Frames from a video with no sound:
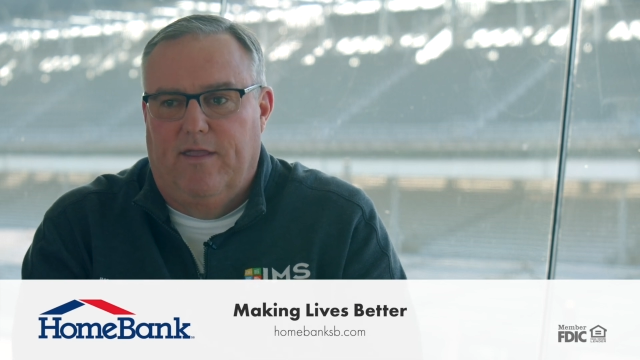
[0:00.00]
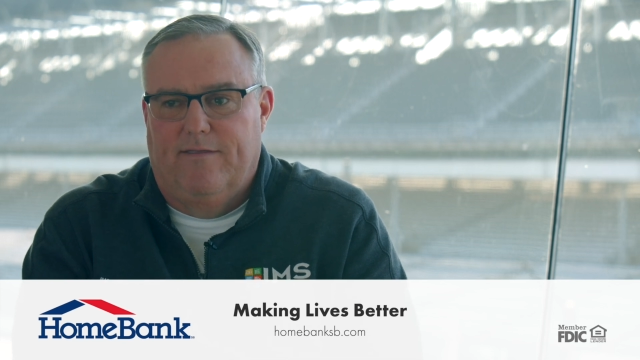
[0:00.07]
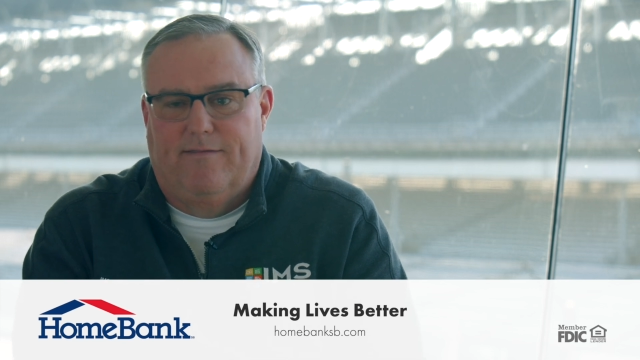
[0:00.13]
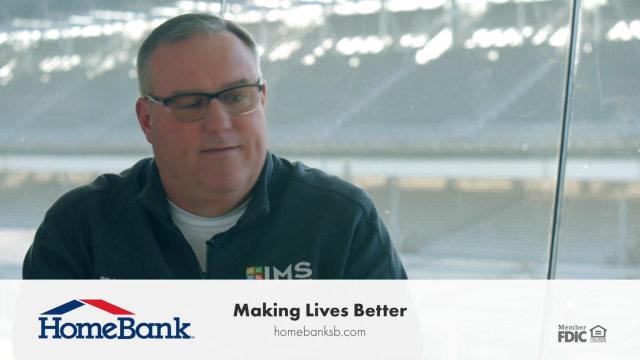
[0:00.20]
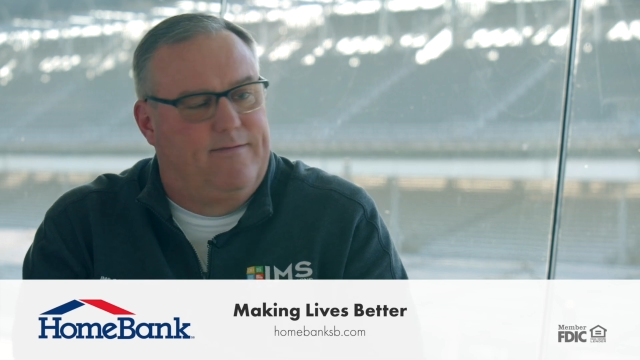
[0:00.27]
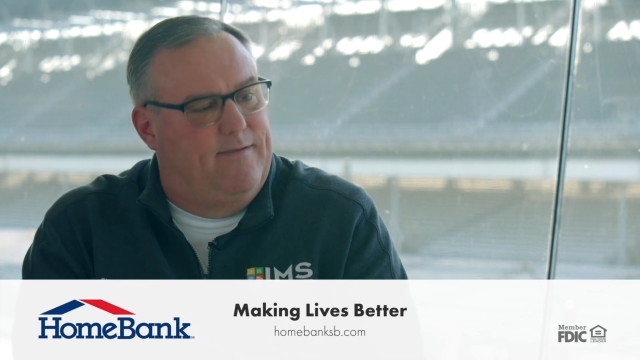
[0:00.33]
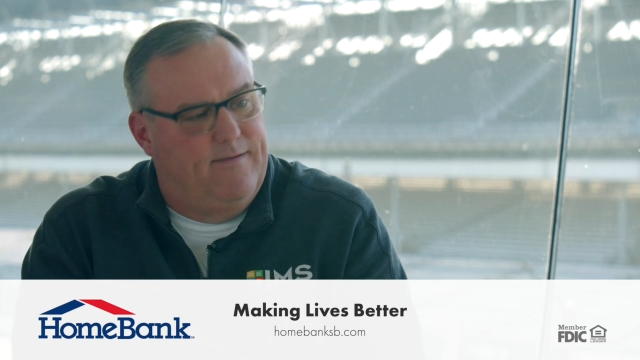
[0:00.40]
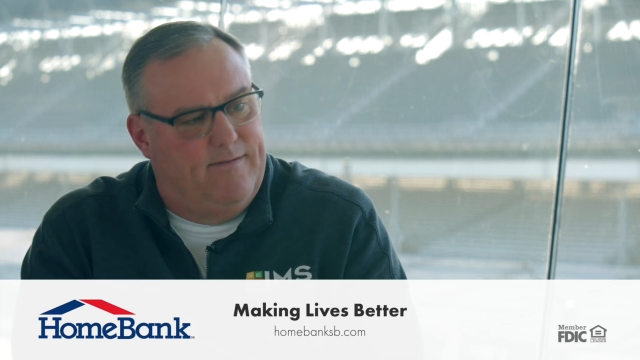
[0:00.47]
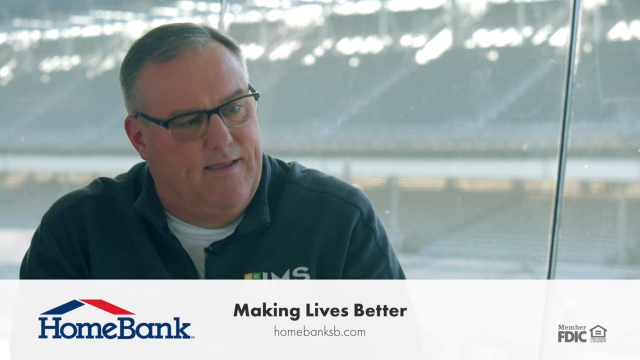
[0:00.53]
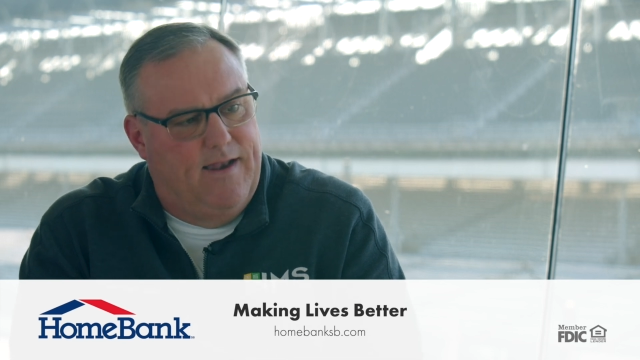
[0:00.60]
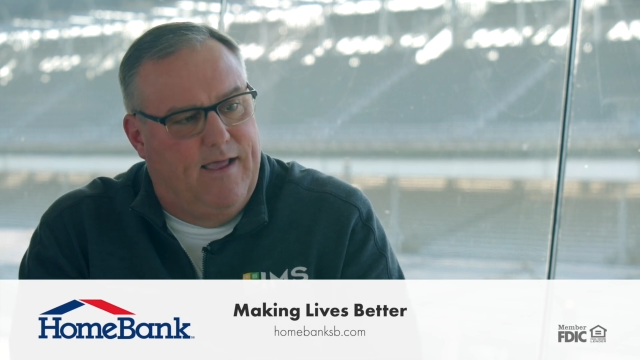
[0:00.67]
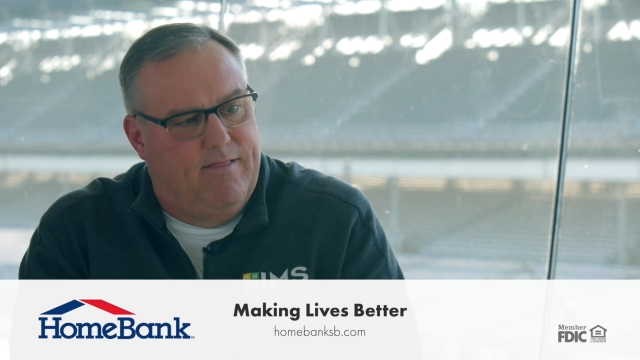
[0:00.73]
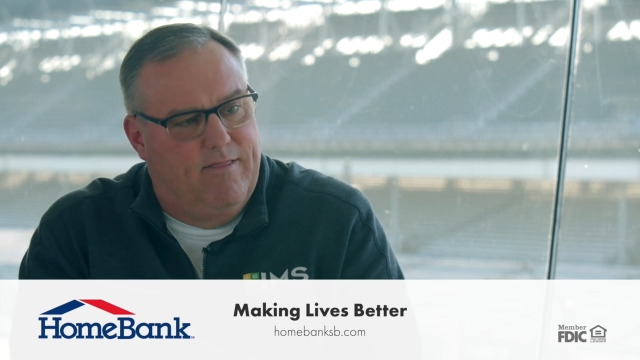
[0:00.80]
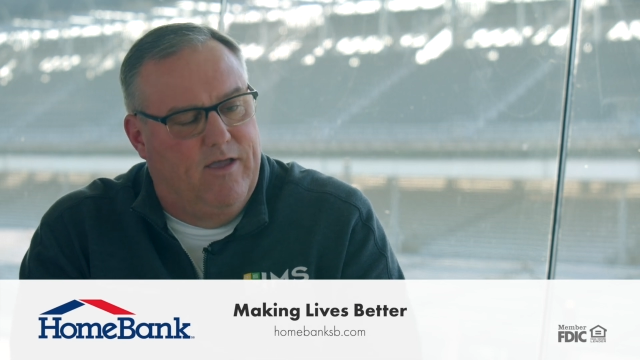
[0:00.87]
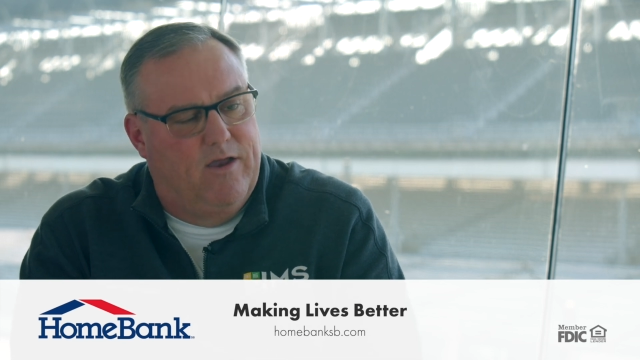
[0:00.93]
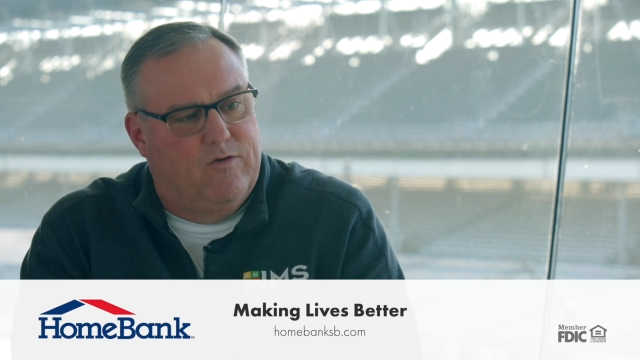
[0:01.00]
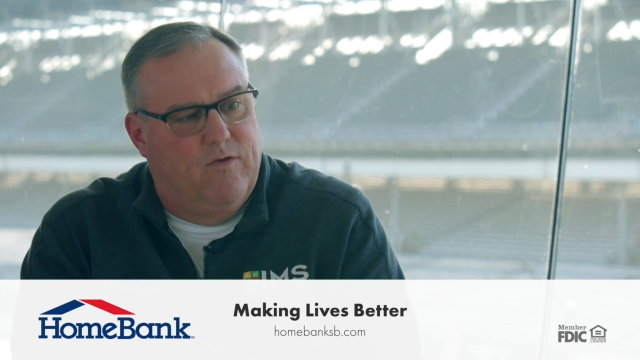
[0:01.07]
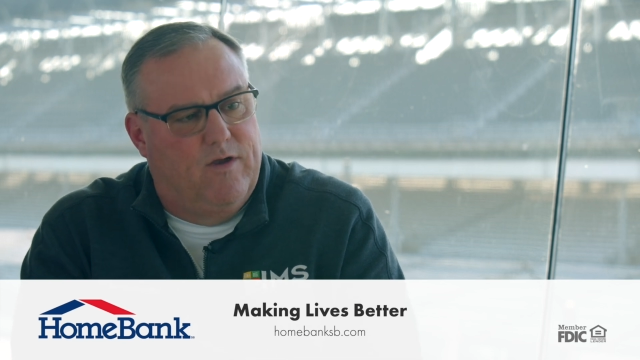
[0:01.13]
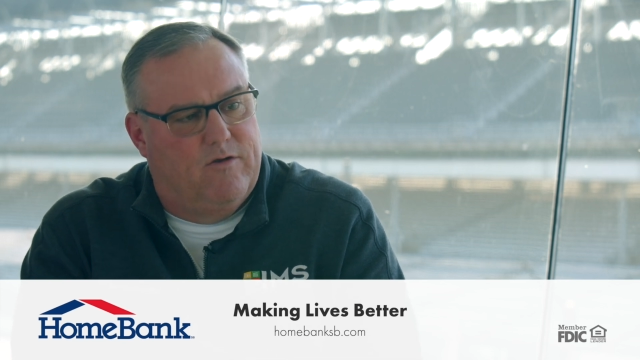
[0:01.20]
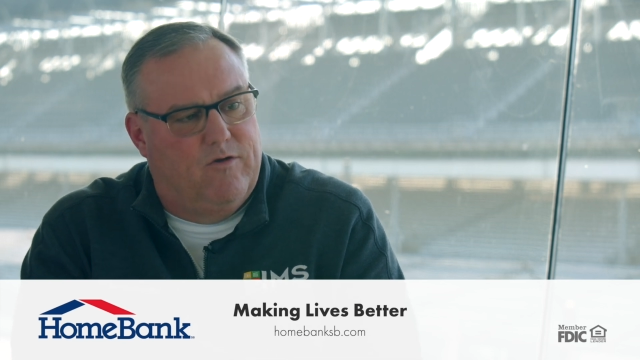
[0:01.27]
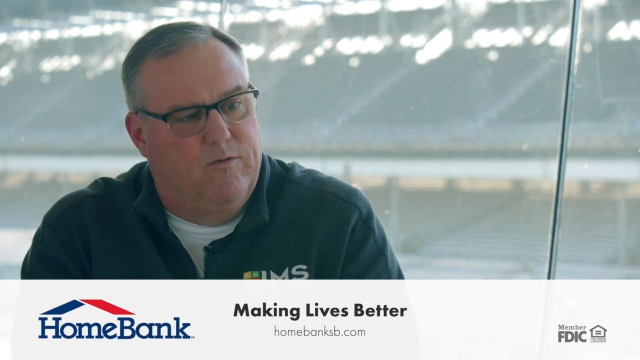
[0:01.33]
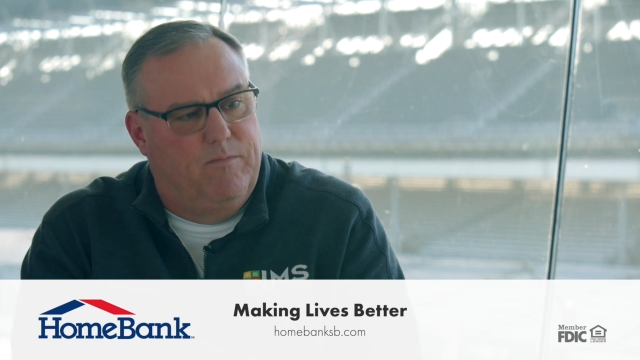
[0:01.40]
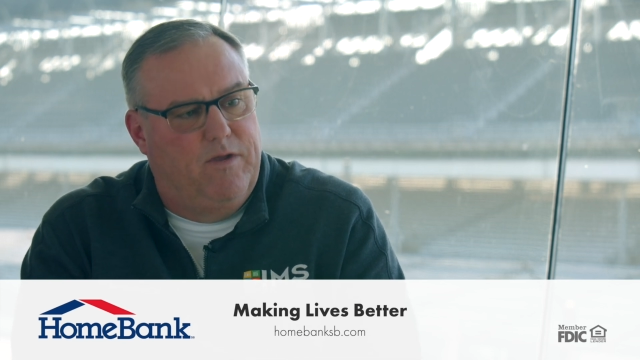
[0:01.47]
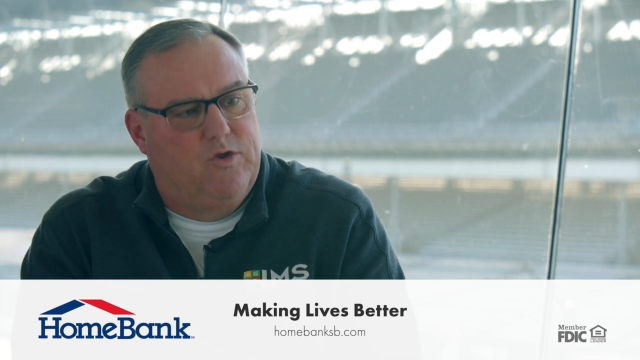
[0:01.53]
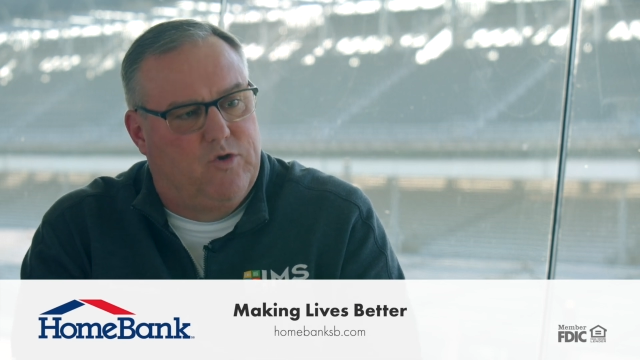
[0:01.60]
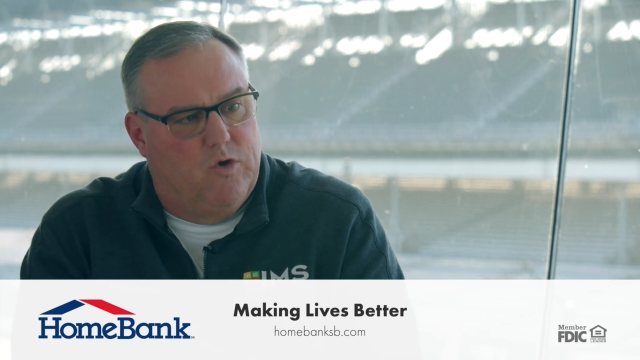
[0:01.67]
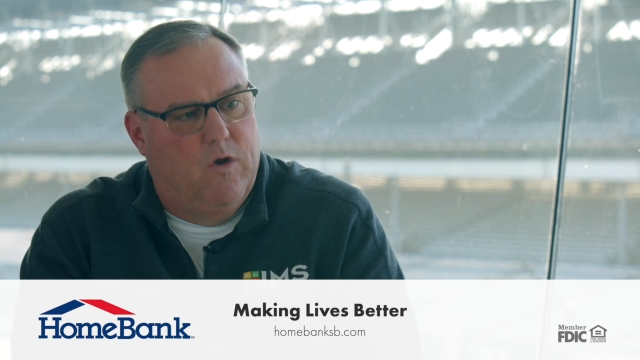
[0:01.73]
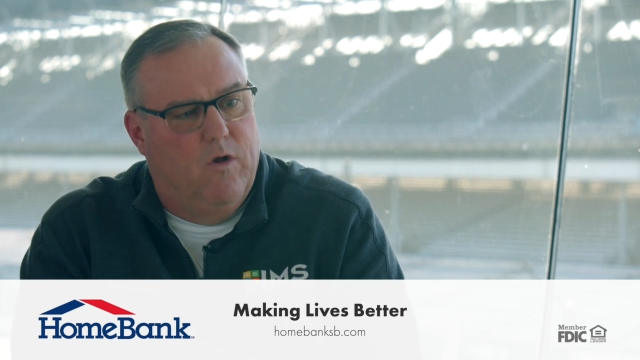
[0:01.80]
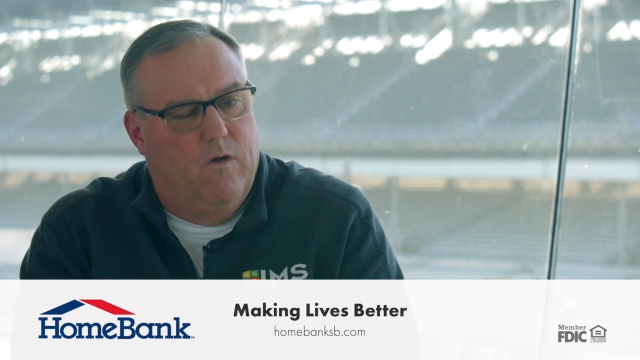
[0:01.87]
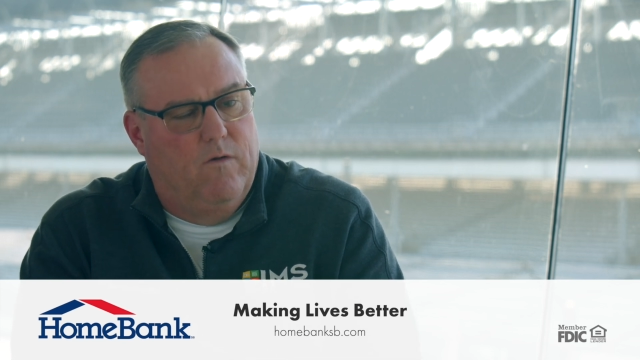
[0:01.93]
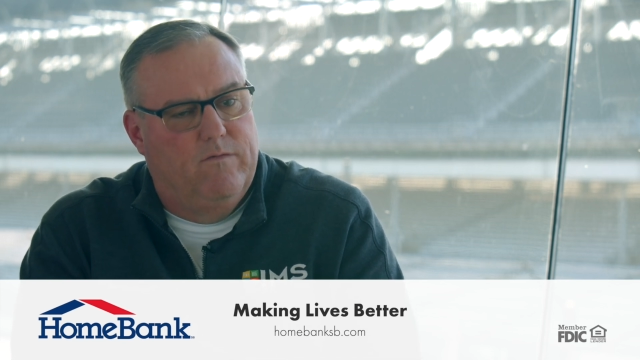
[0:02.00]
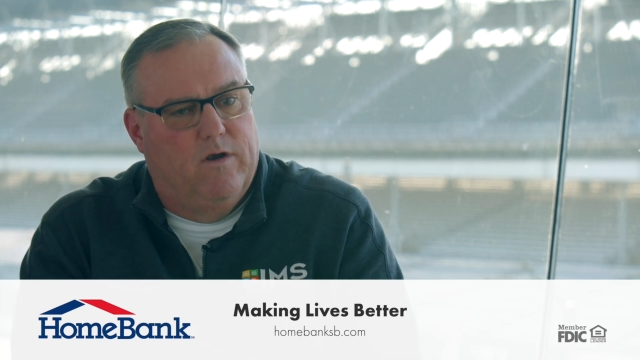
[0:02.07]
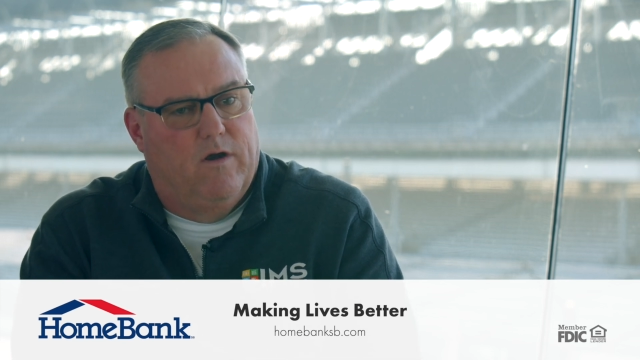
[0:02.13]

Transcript: as assistant athletic director at Beech Grove,